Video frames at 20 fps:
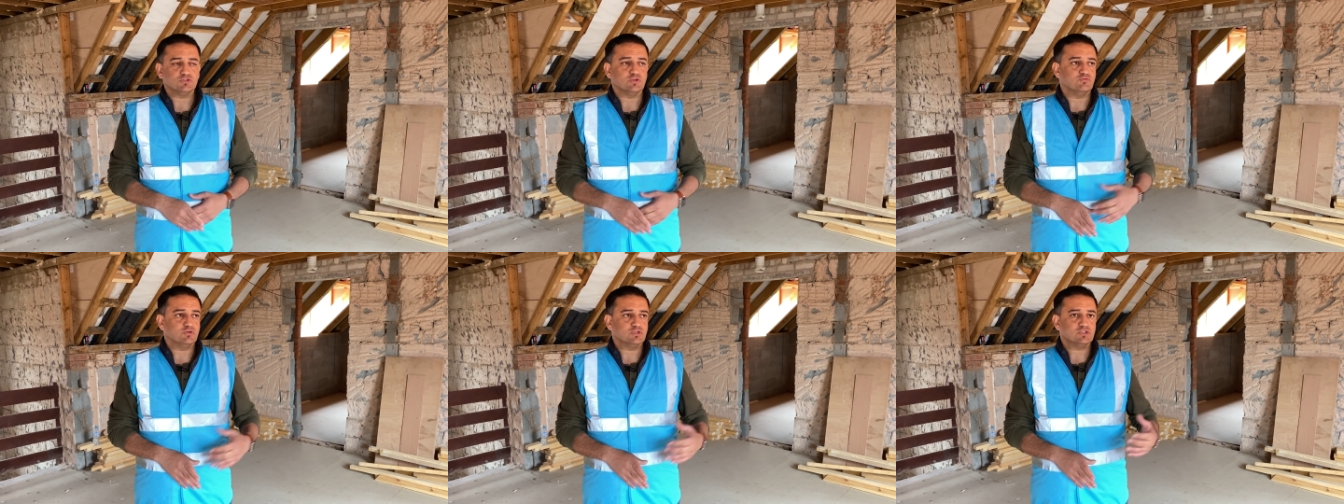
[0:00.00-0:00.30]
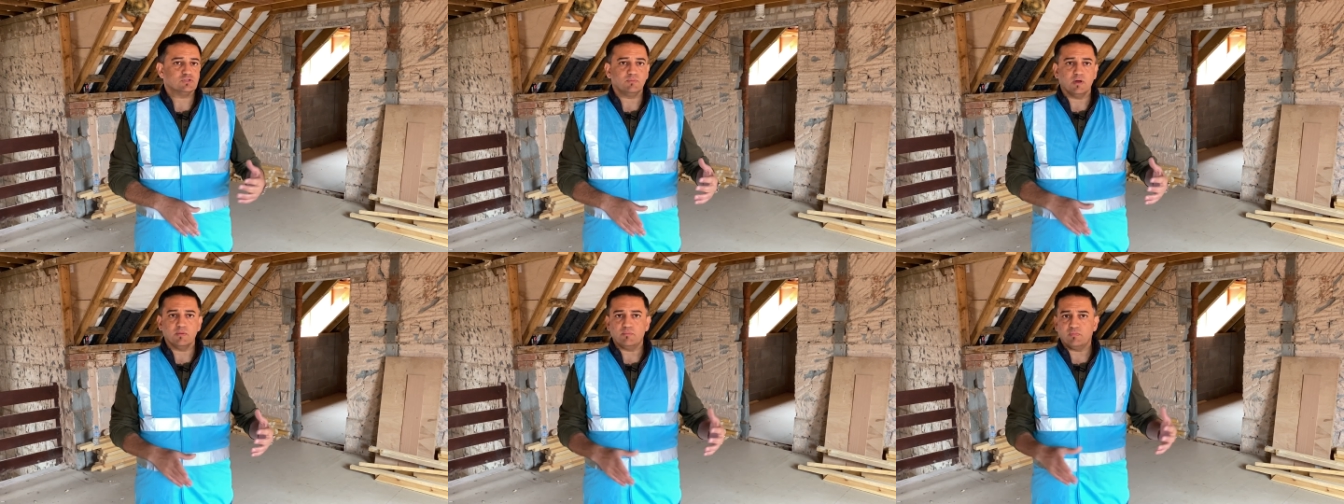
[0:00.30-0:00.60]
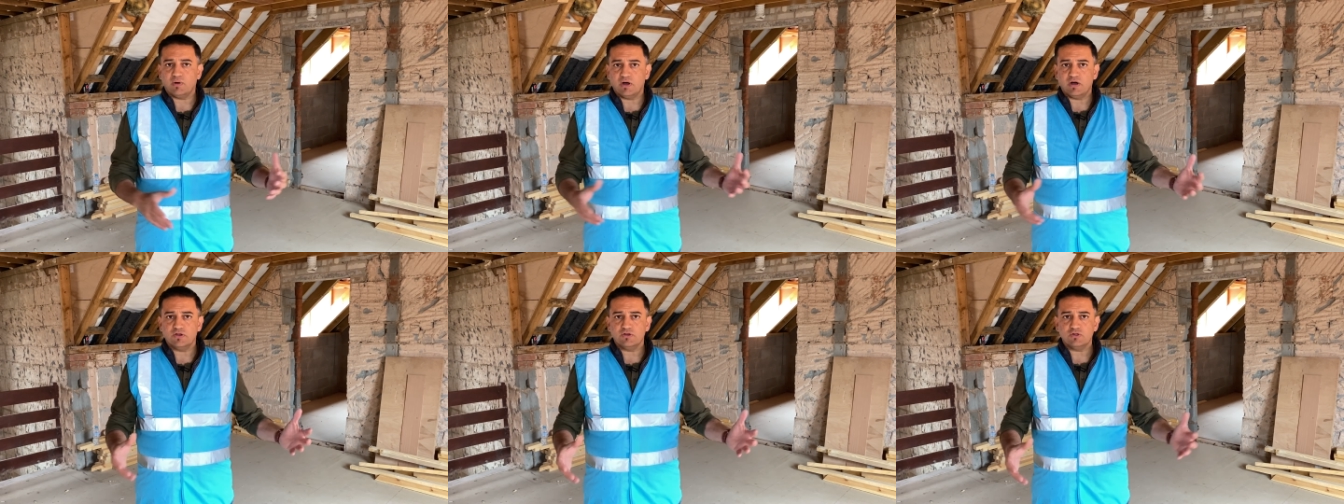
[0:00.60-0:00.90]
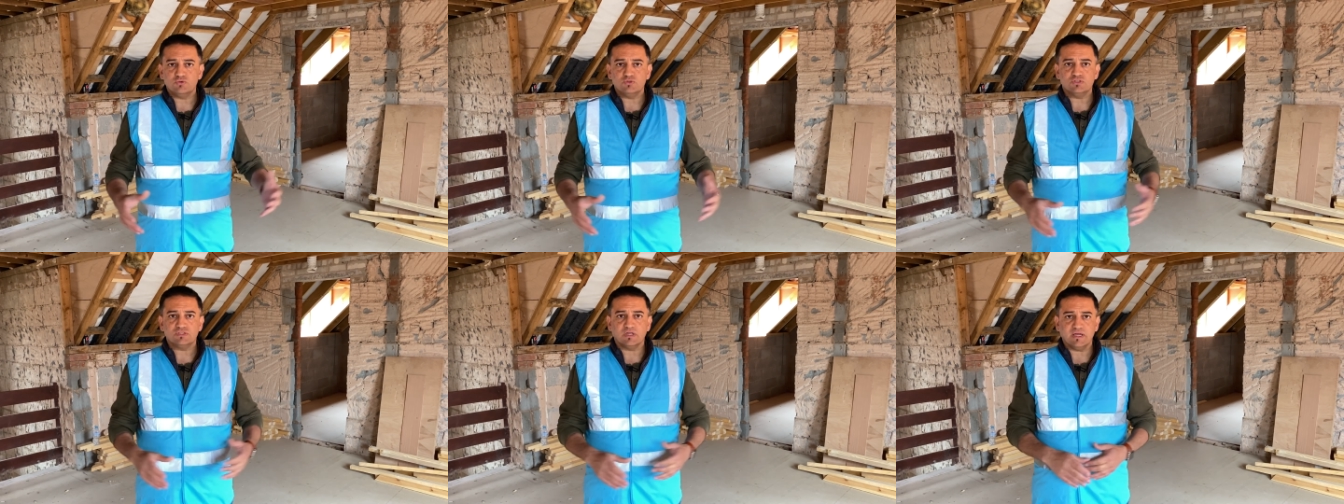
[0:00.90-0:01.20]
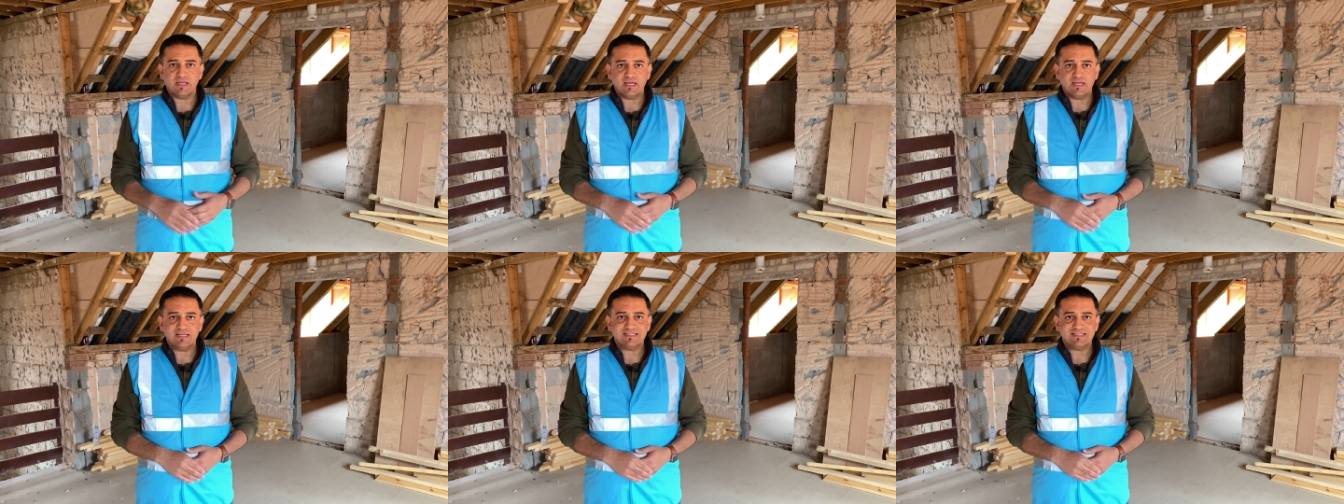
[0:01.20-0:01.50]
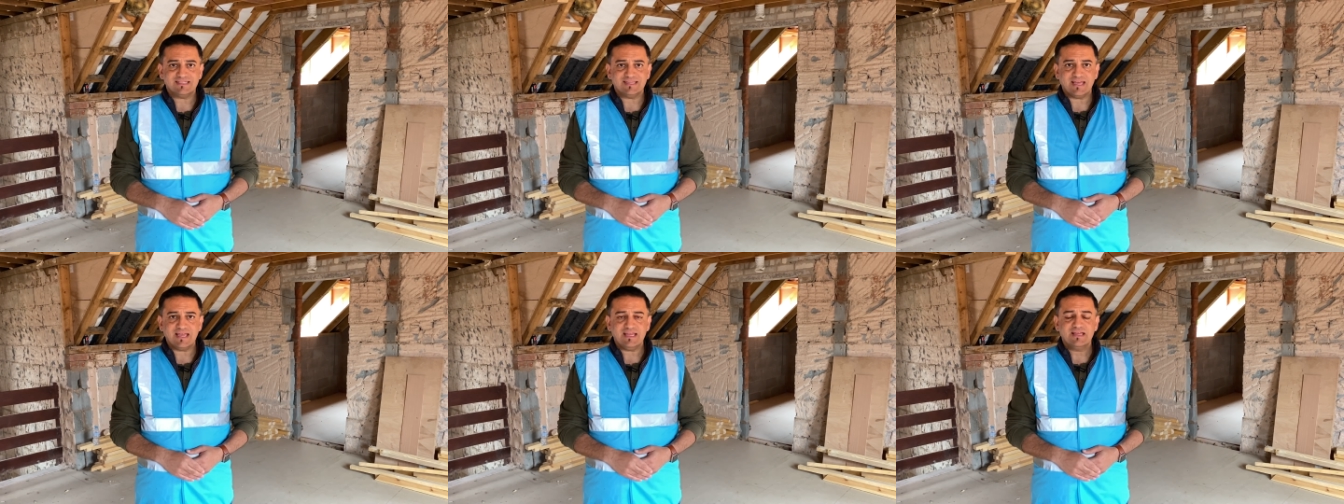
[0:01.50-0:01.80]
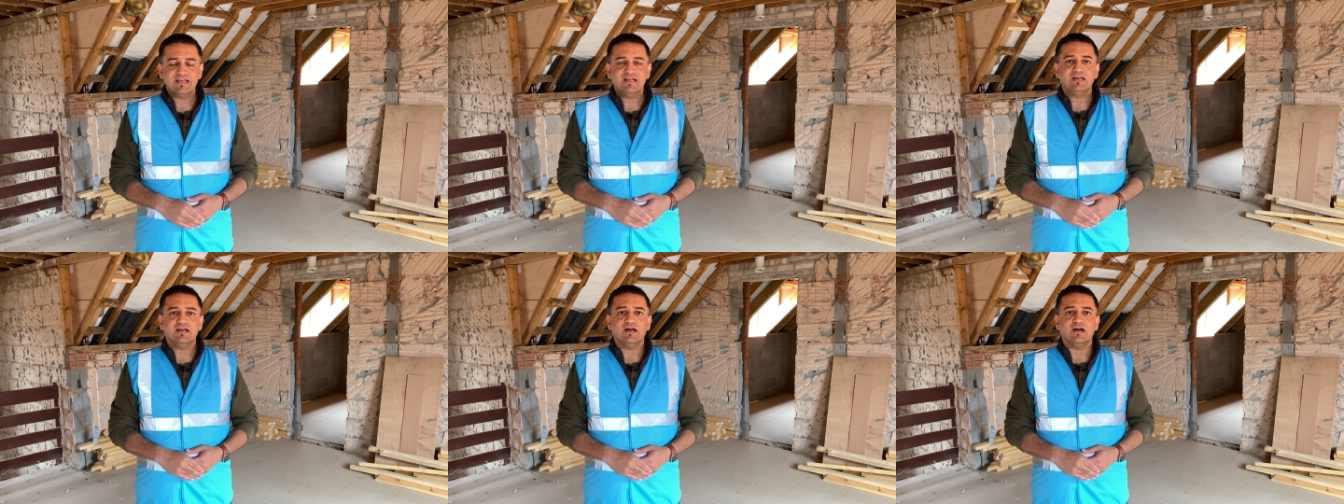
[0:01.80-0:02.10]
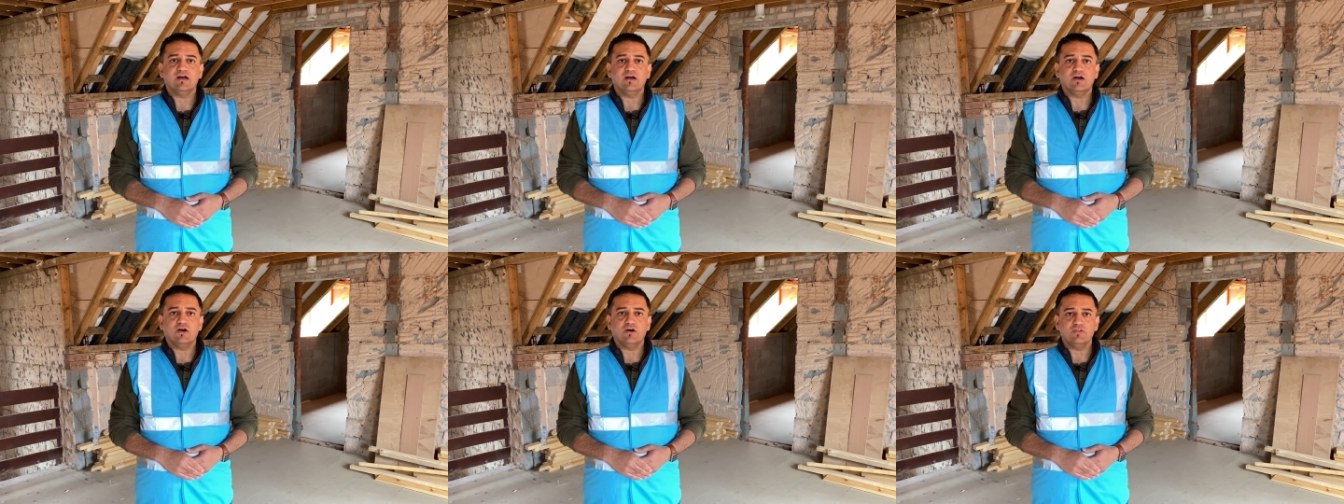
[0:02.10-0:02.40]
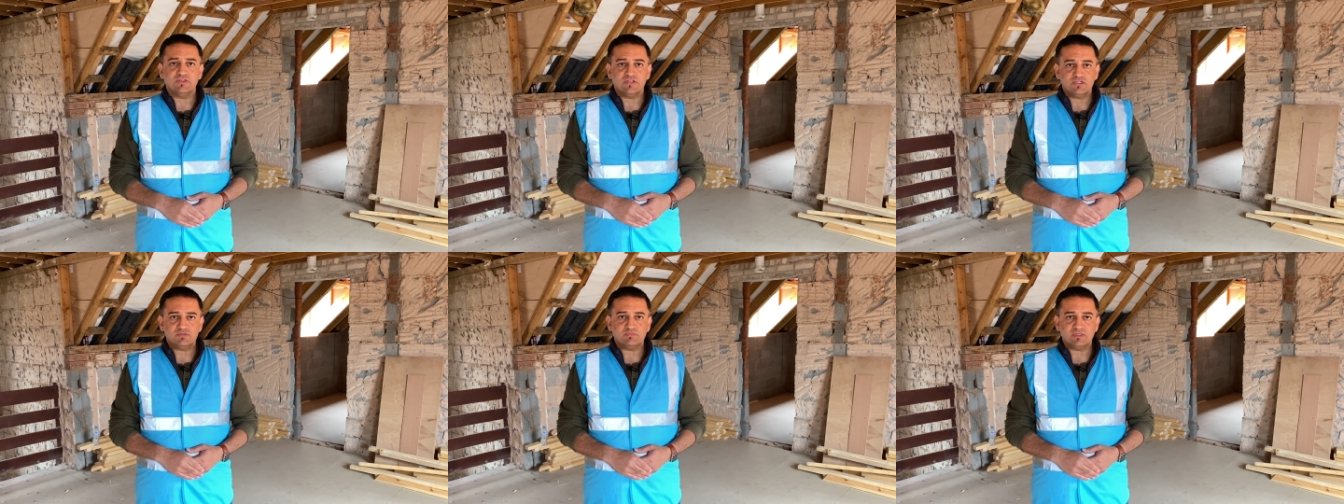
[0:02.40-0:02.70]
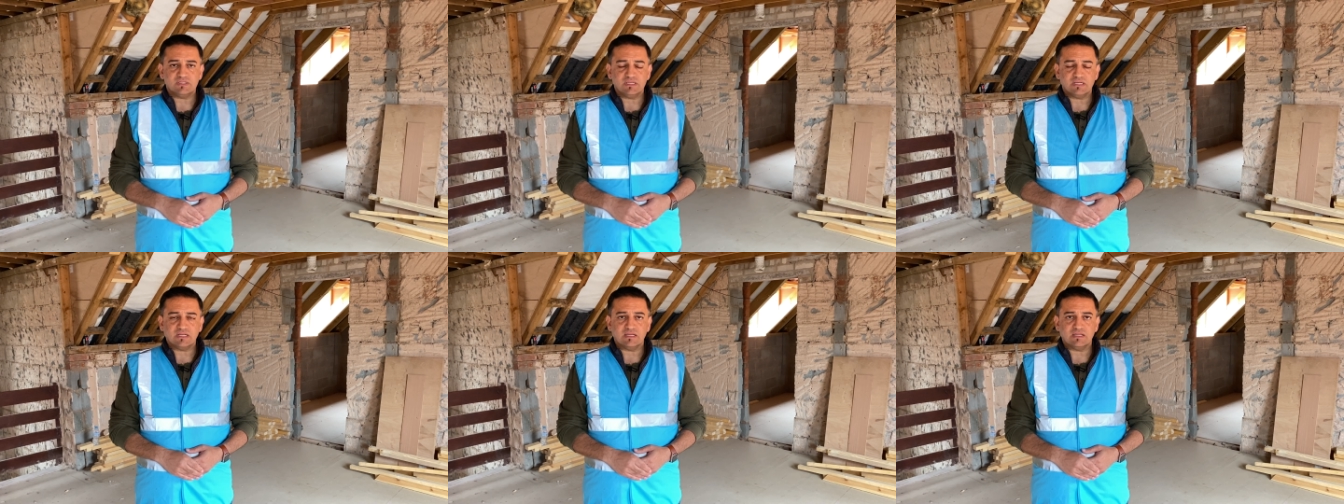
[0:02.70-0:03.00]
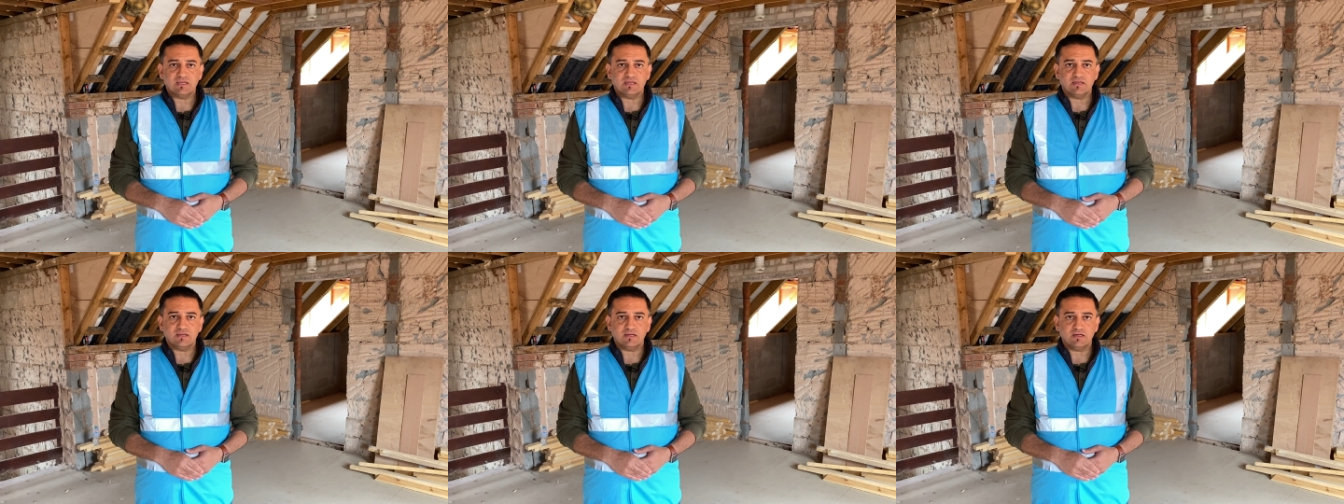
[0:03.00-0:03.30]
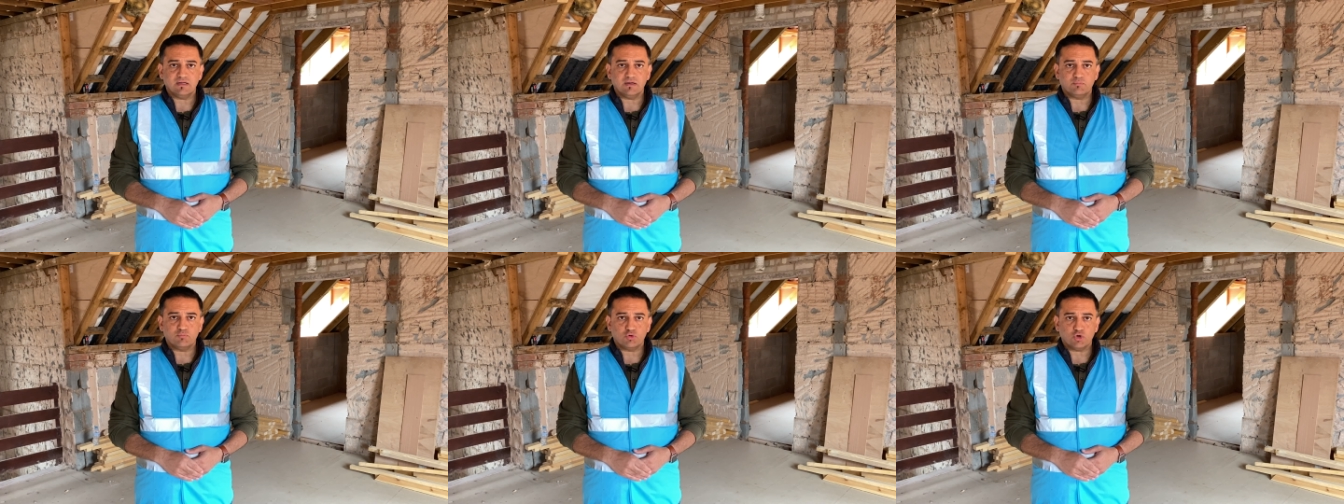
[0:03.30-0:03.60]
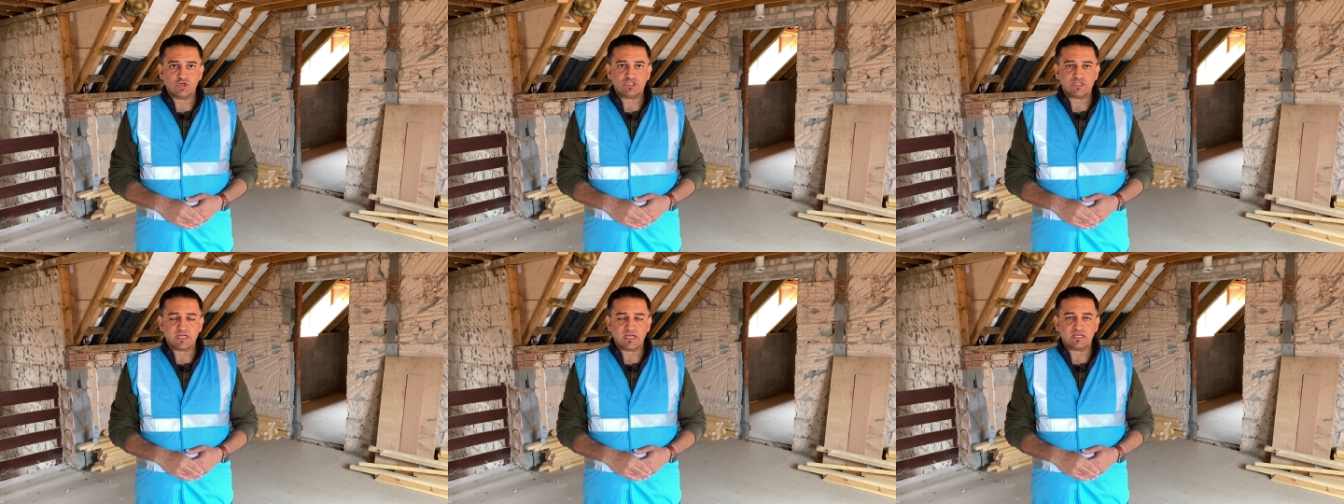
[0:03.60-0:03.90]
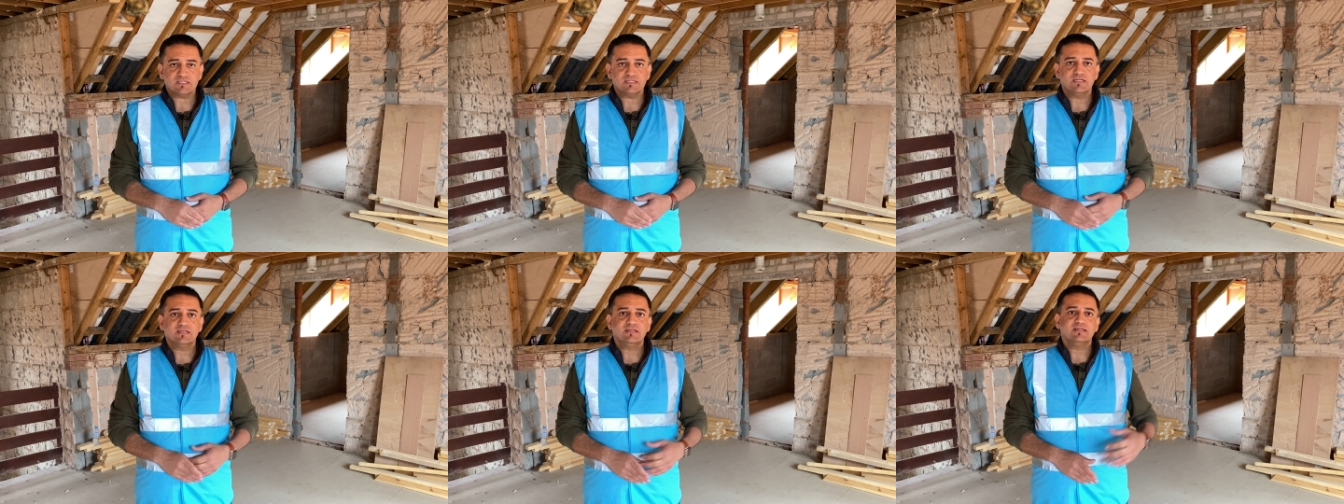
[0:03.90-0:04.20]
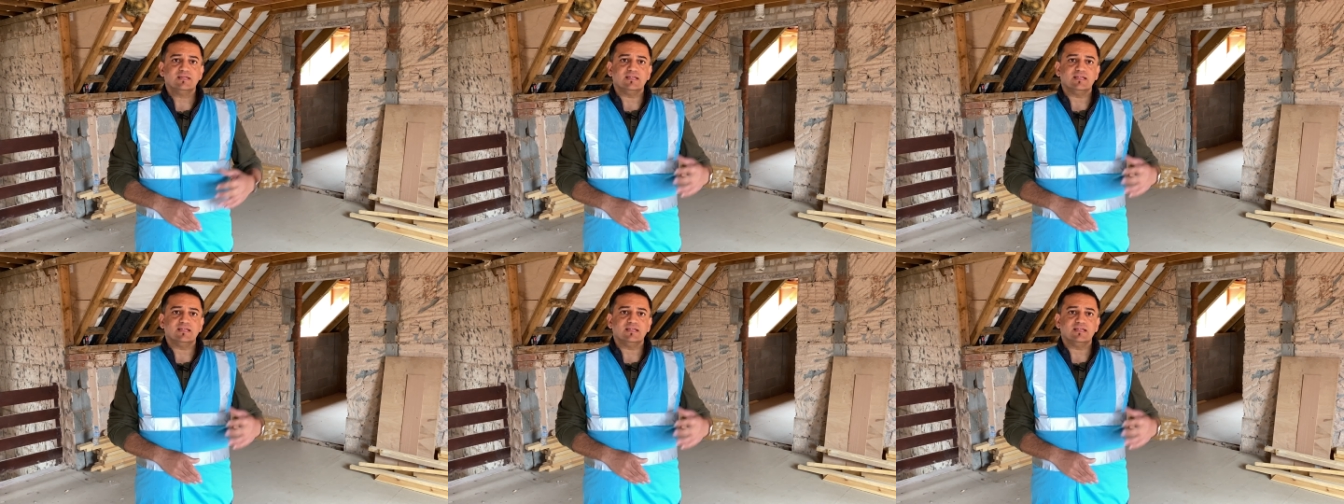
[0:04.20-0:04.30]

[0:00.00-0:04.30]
So Russell, my partner, who's not here today uh, on this particular uh, project,